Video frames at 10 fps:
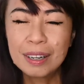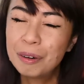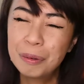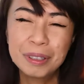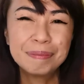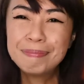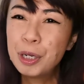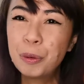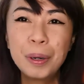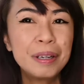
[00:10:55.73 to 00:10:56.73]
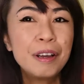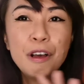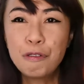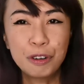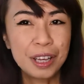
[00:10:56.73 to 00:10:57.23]
oh, well, you know what?
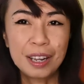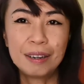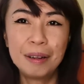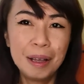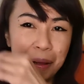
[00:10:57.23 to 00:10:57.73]
Forget it.